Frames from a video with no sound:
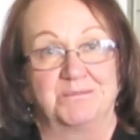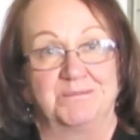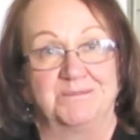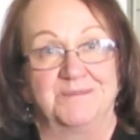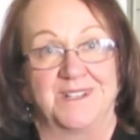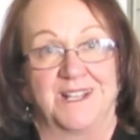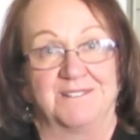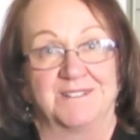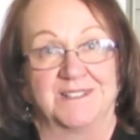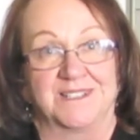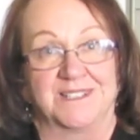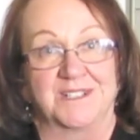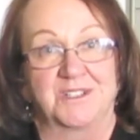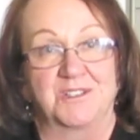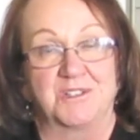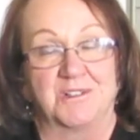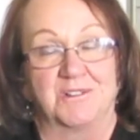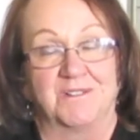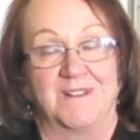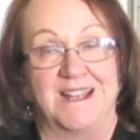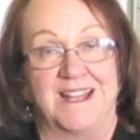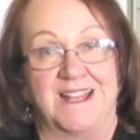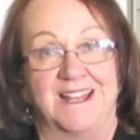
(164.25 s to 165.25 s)
not really
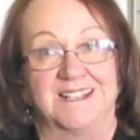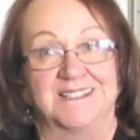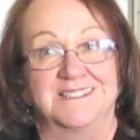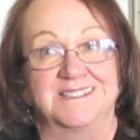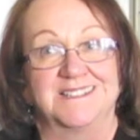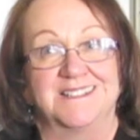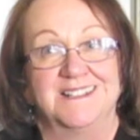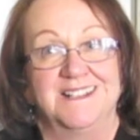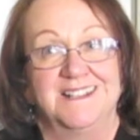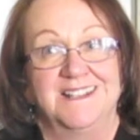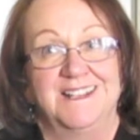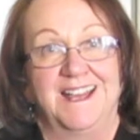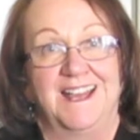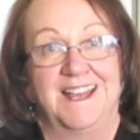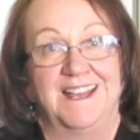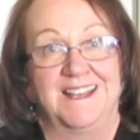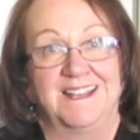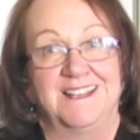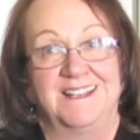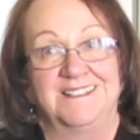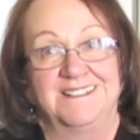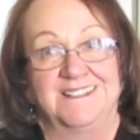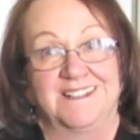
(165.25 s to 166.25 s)
correct,
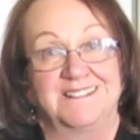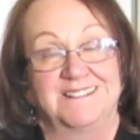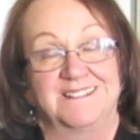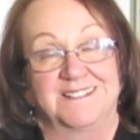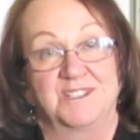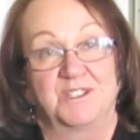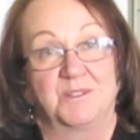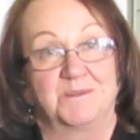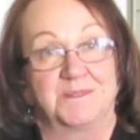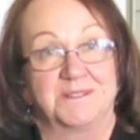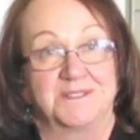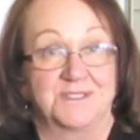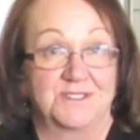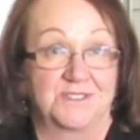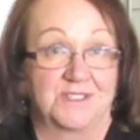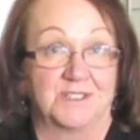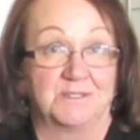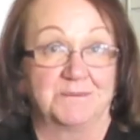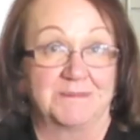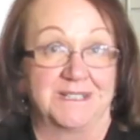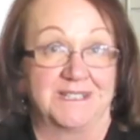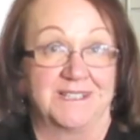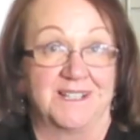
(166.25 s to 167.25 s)
and I think there will
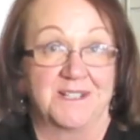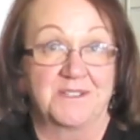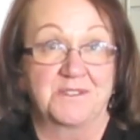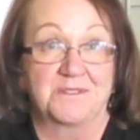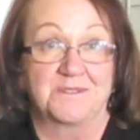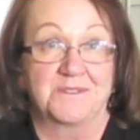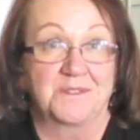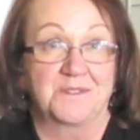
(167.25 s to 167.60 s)
still be lots of